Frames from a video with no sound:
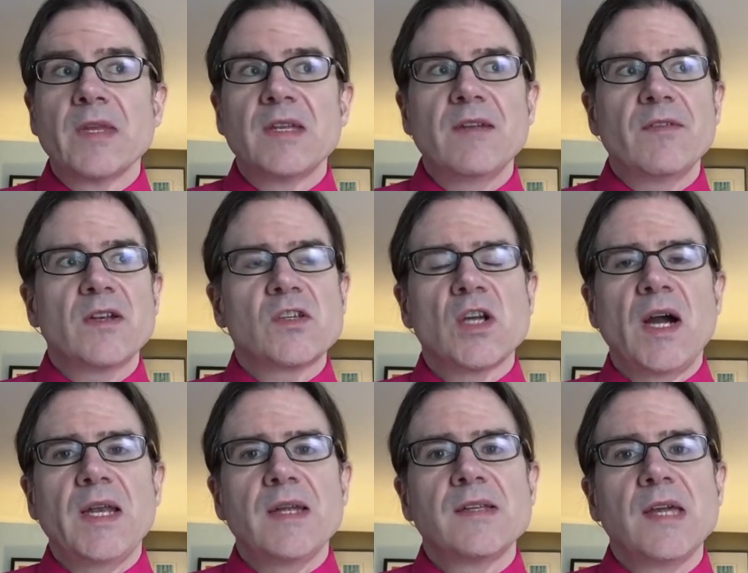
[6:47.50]
Give it a
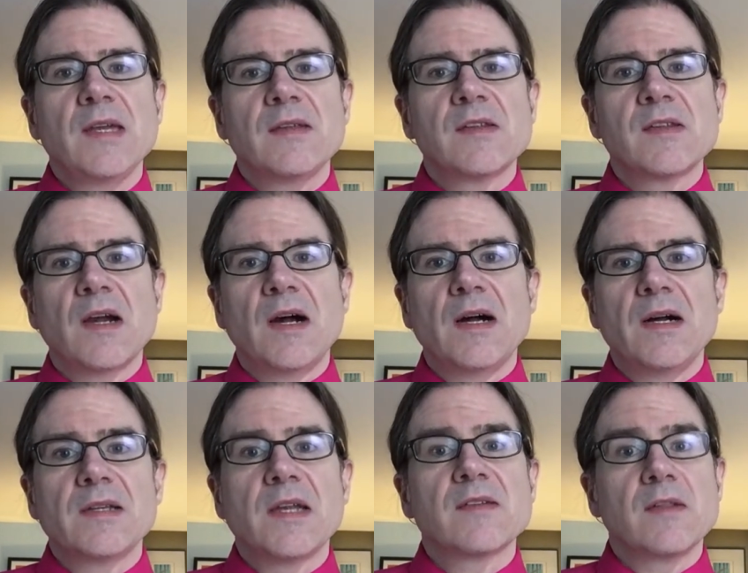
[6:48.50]
shot. It takes
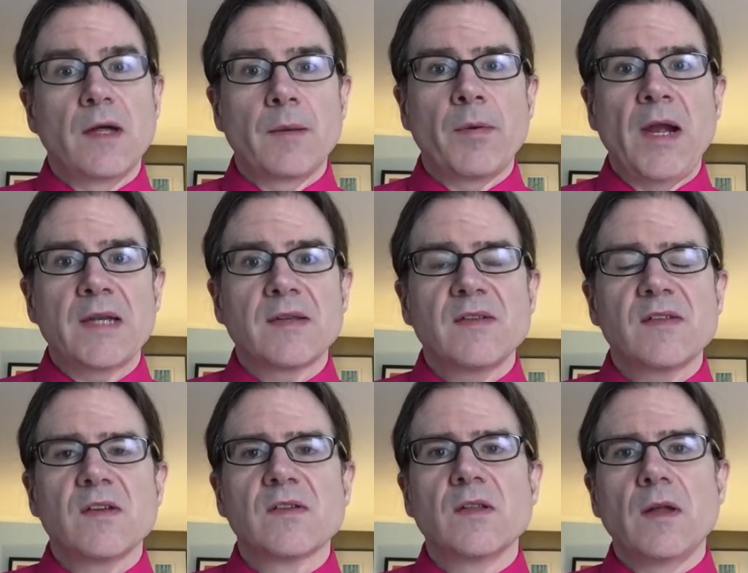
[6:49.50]
a lot of practice.
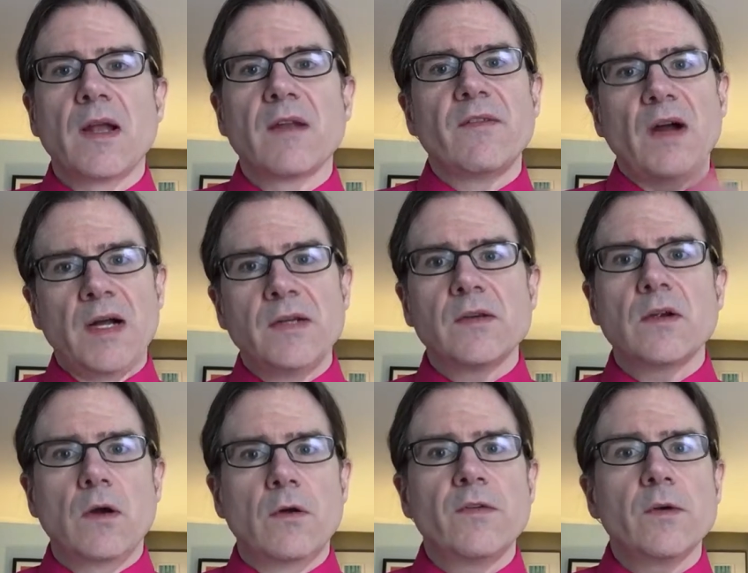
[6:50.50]
There's a lot of
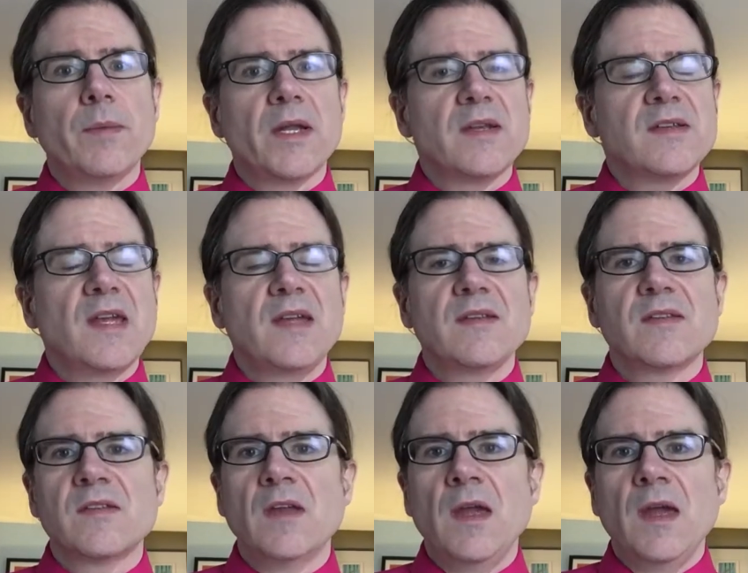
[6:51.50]
under-over, but it
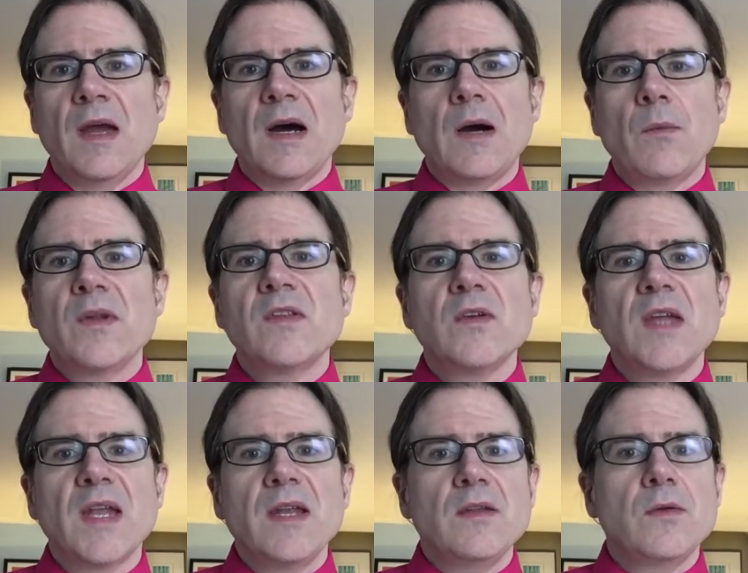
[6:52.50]
takes, once you
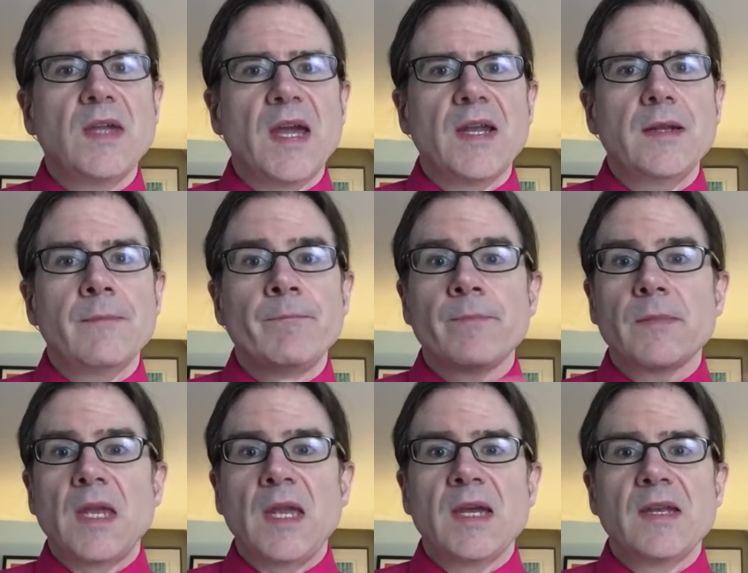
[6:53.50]
get it,
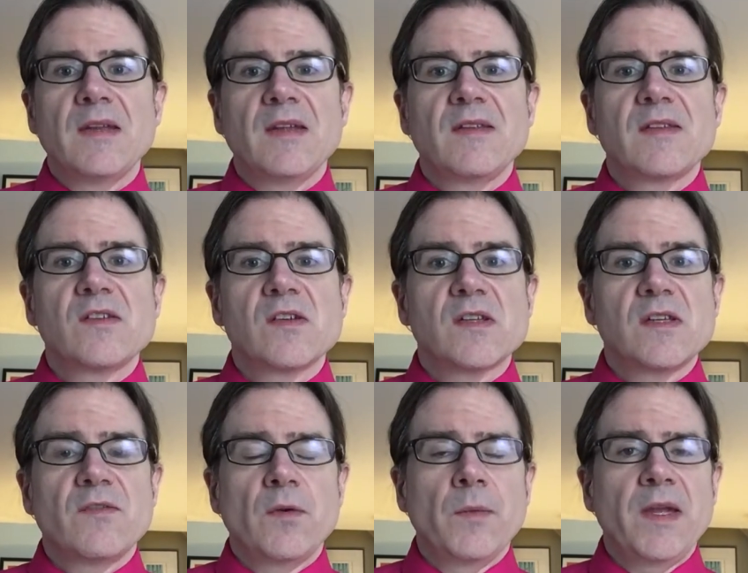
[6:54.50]
and it's just a
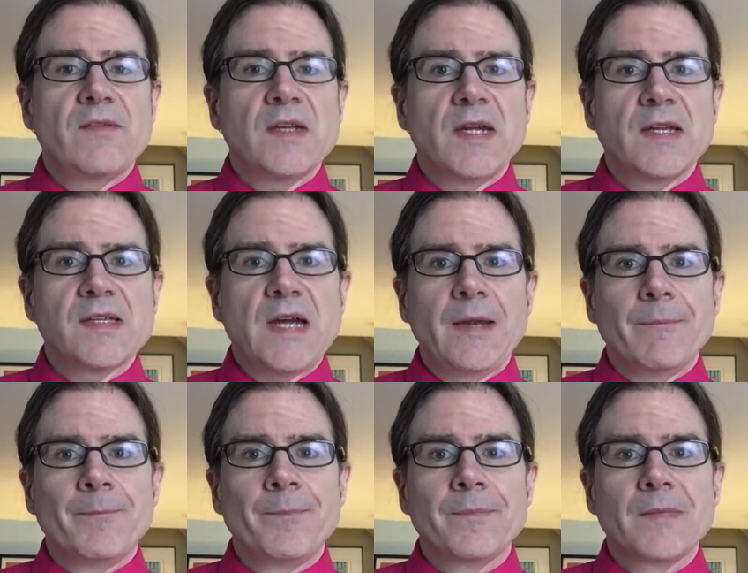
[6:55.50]
different way of tying a tie.
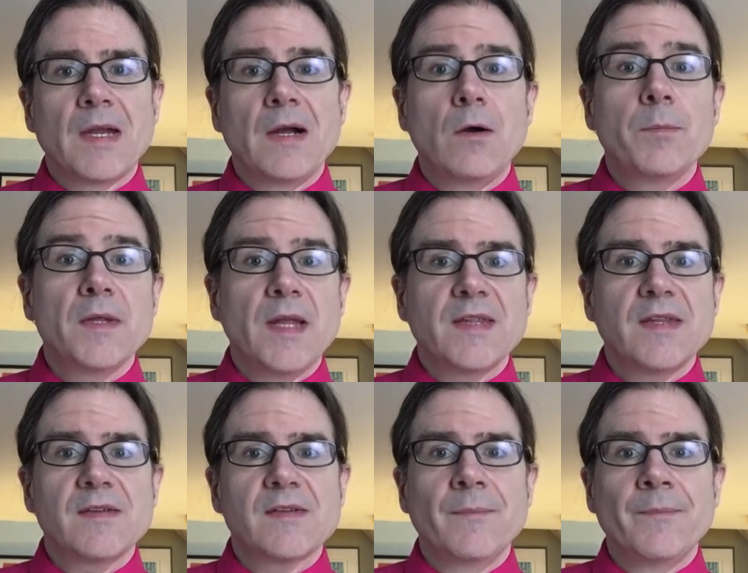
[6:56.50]
Hope you like
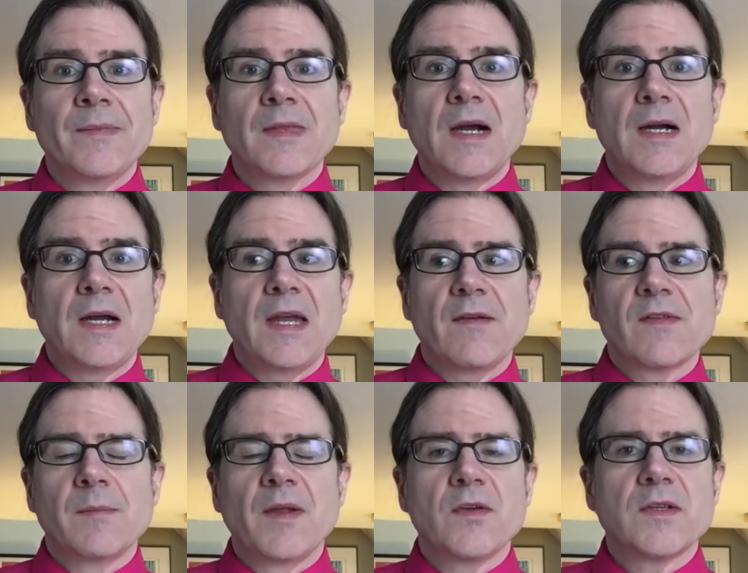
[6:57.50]
this. I have
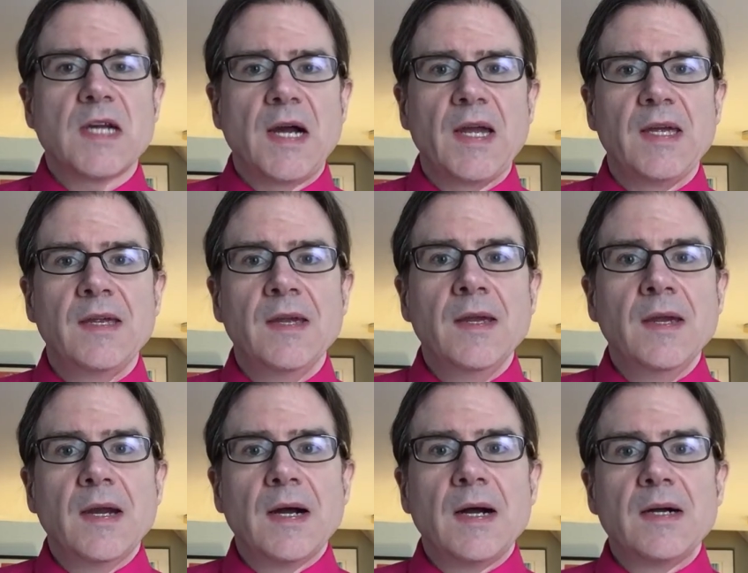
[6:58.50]
some other tie
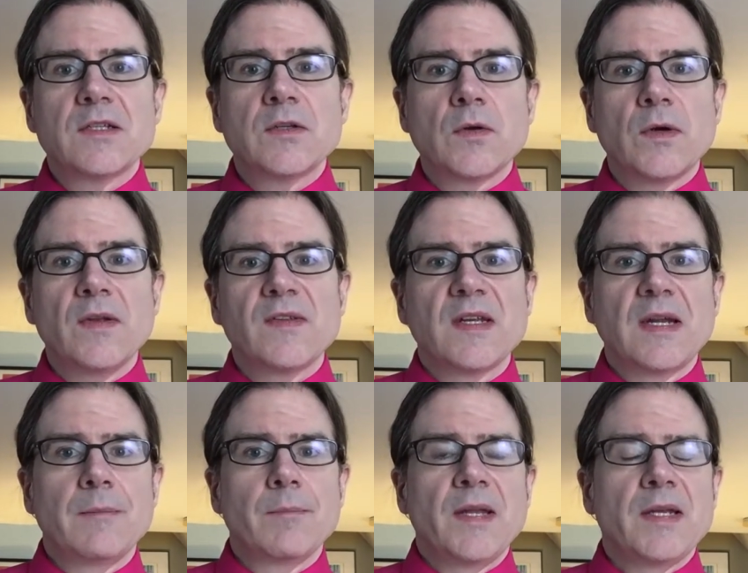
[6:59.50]
tutorials, and
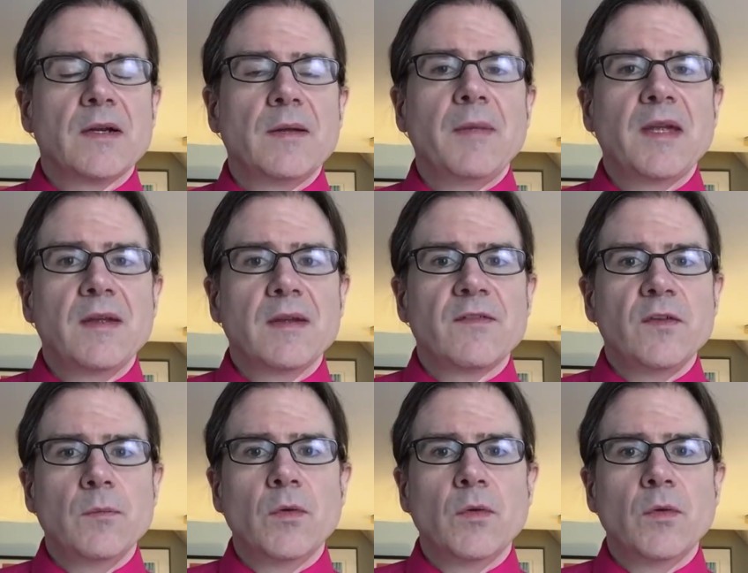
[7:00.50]
I'm planning on making a few